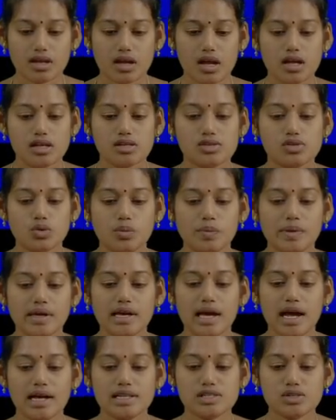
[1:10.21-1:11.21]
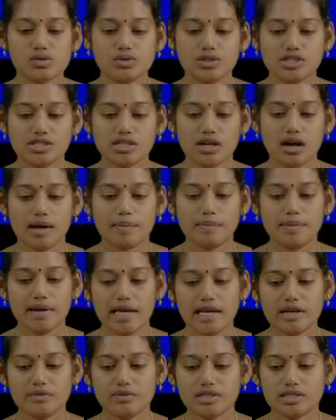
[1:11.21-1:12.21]
Subhi and Sujita are
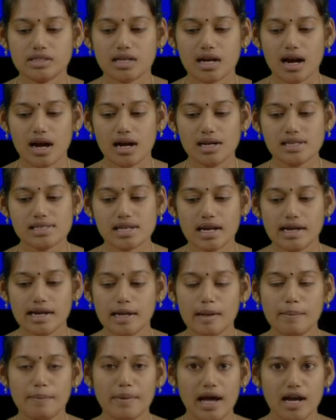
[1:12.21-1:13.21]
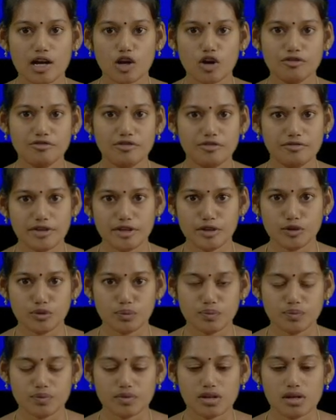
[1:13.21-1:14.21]
playing with cards and in a pack of 52.
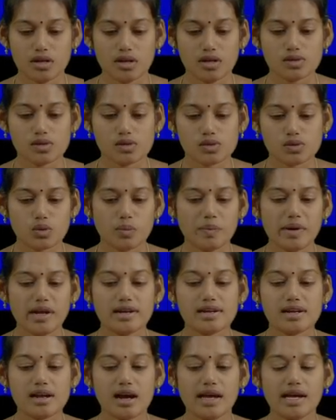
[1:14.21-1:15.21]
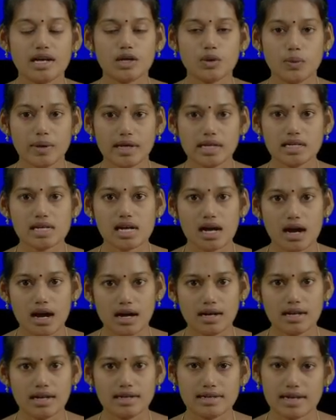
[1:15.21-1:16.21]
So Subhi draw a queen
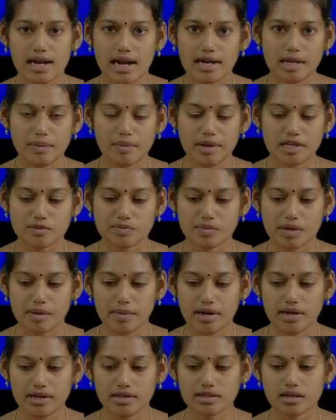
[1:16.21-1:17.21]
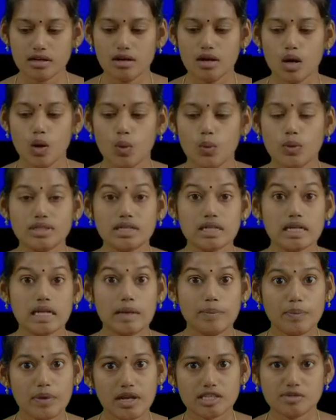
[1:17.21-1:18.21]
card at random experiment with a
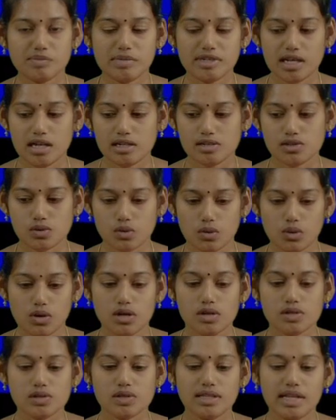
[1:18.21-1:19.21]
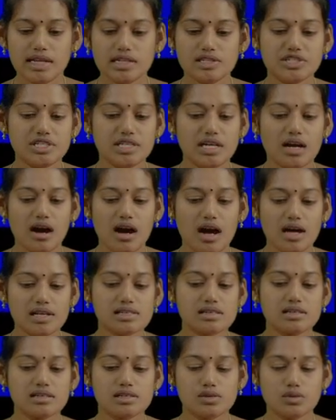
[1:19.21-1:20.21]
replacement also. So then she
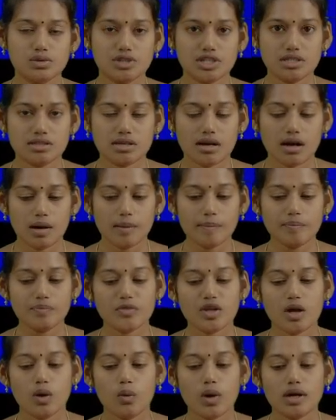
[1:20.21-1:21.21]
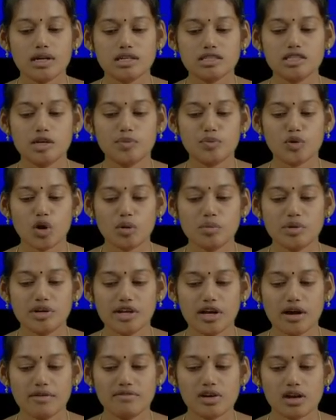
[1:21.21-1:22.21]
asked Sujita, what is the
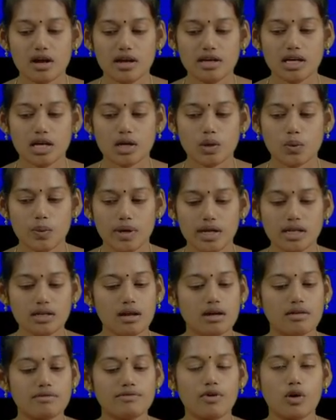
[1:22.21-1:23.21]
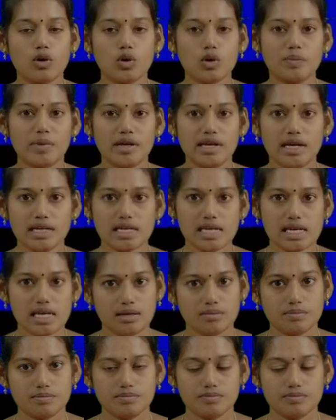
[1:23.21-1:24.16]
probability of drawing a queen followed by a king?